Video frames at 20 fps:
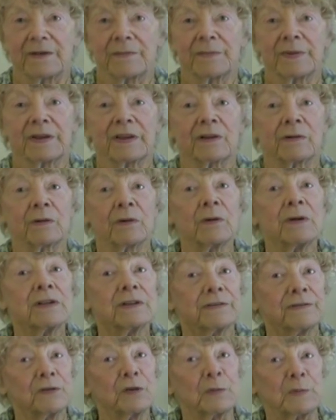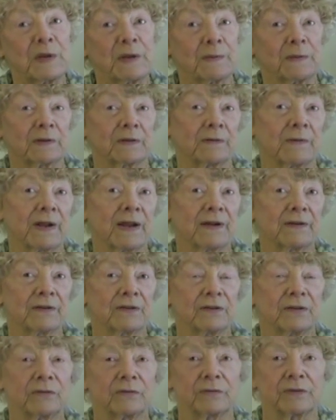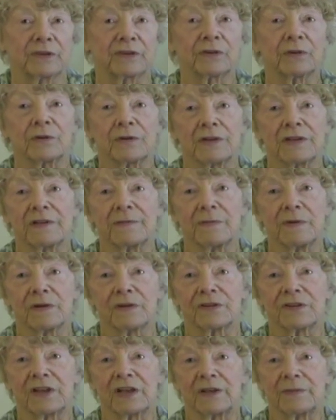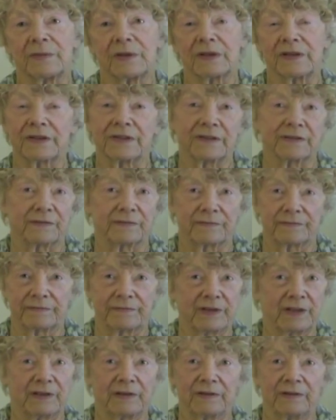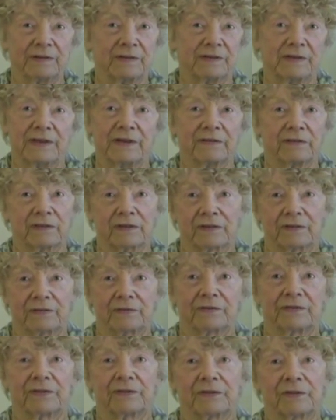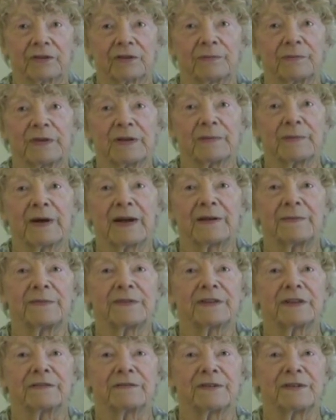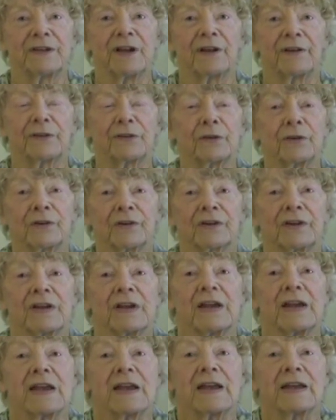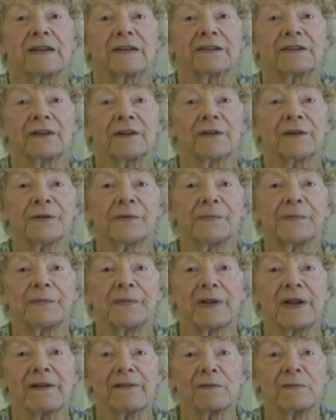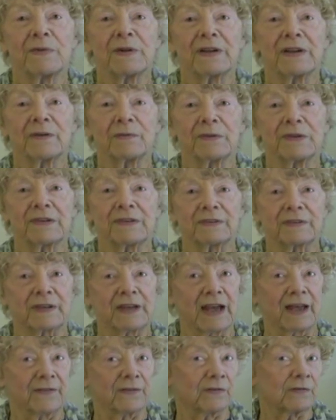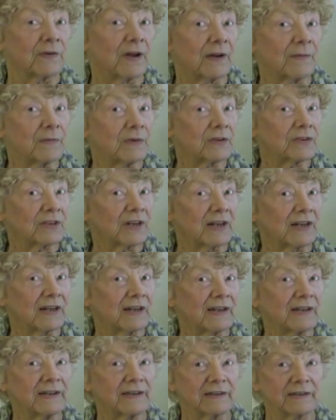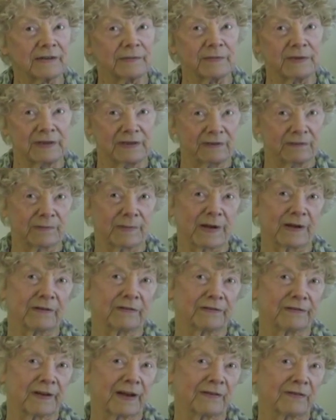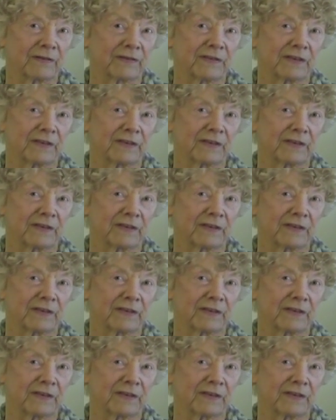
But there were always a few people around who was talking to Moshe, because he never could be by himself and not talk. So everybody was gathered around Moshe, about 5 or